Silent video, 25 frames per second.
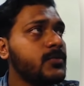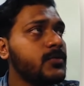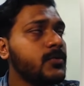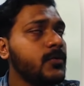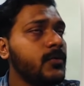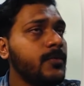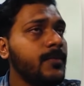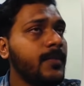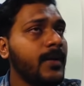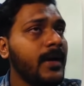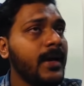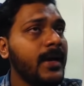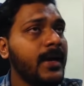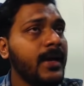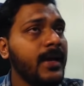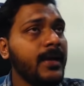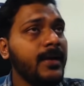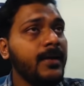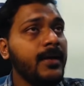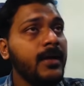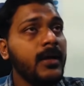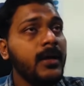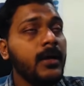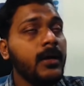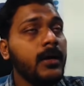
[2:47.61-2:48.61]
So
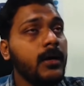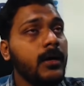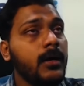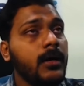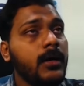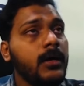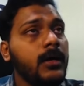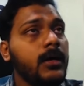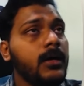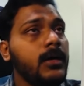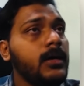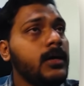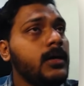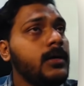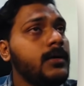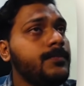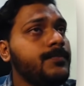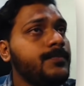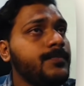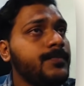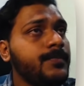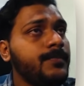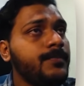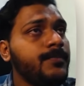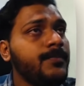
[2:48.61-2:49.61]
my
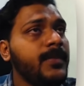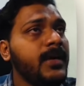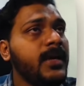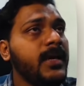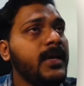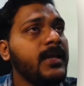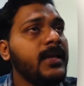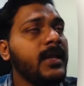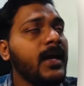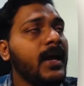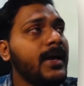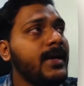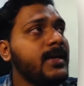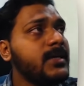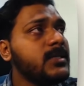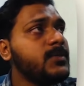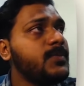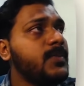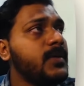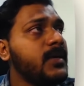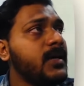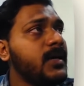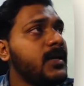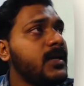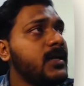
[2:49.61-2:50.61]
main
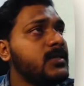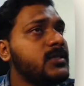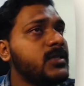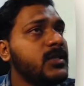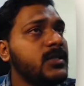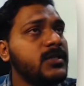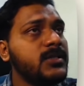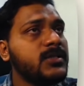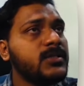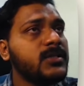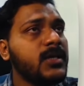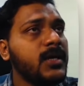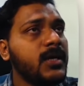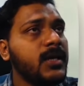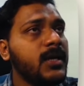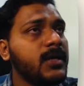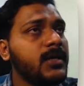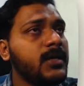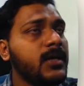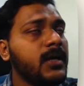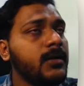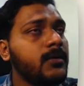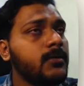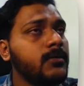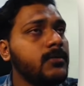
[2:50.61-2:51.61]
ISP connection is
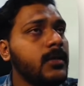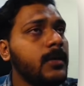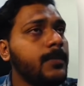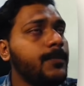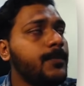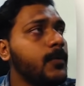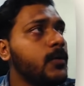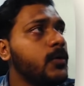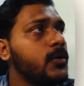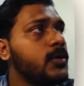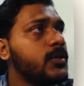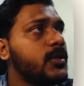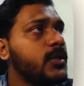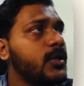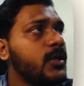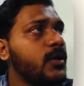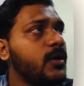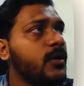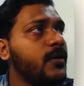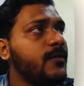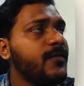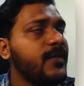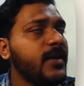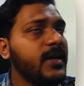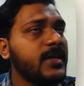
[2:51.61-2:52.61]
connected to the port 3
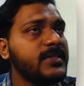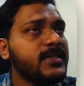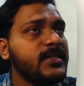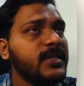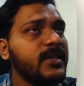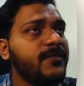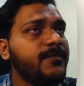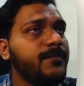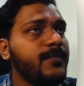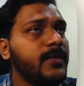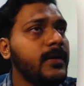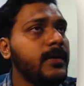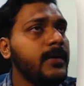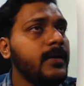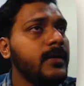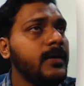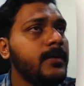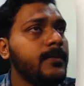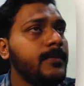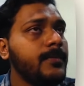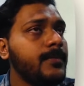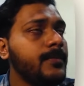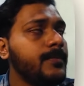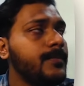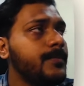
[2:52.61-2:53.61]
of
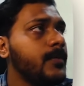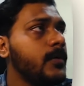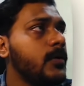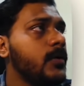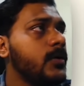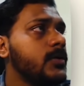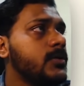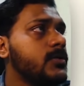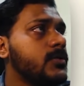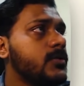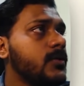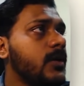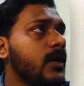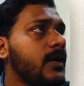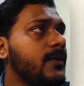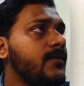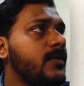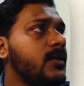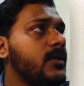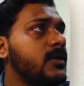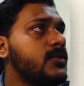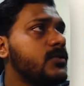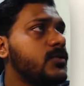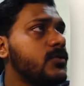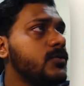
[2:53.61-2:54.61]
SFP port, so I
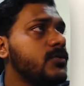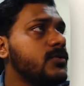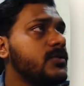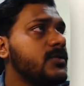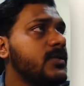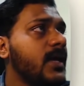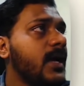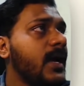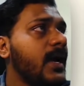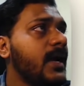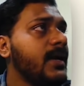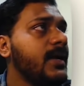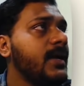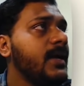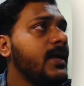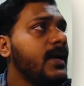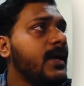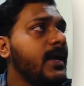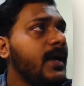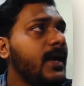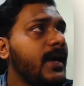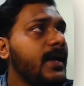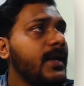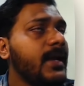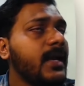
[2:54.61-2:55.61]
will choose that,
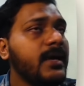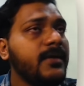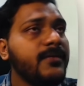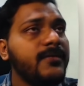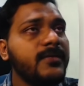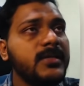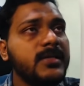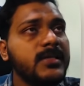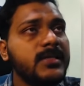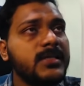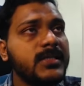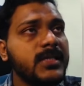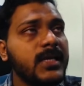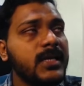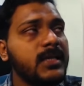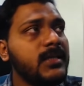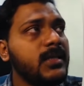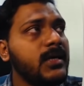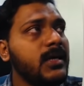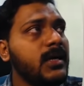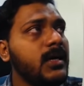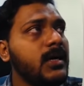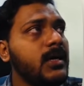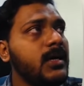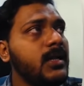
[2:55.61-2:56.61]
and I will set
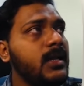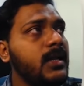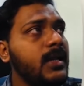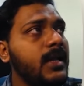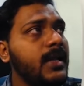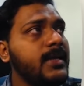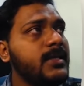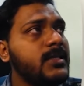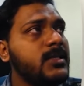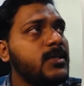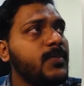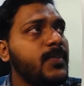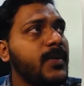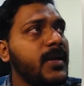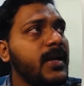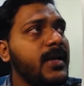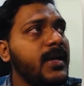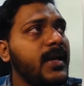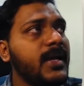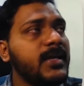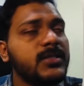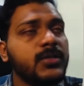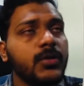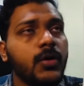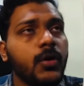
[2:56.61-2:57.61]
the link
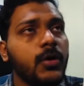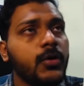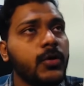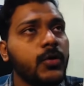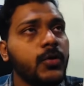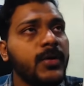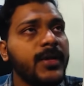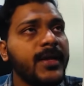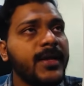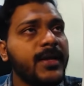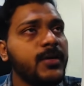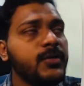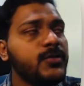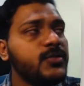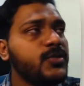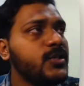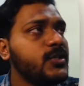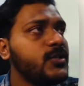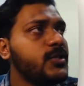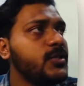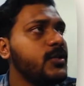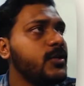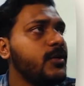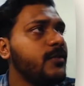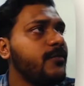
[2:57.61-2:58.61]
speed as auto
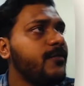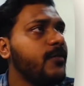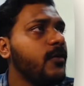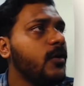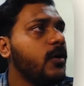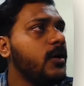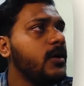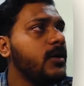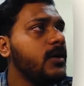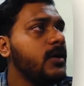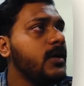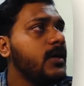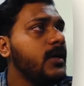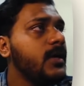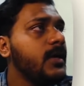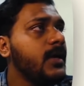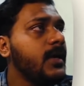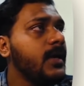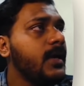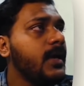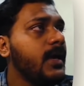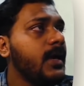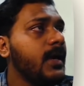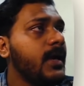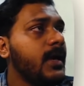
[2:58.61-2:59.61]
negotiation default,
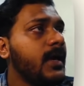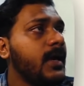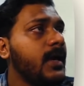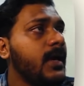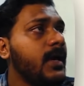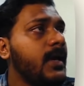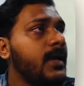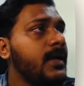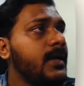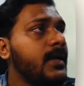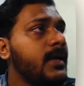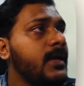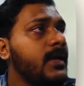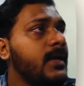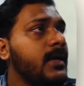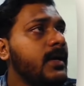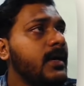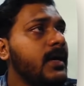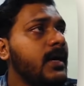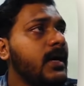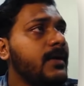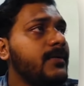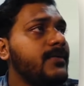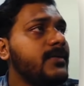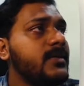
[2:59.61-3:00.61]
and
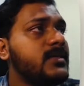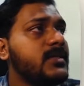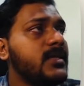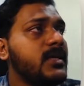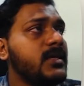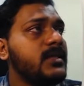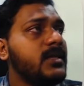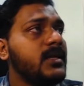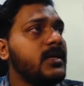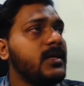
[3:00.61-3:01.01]
I will set the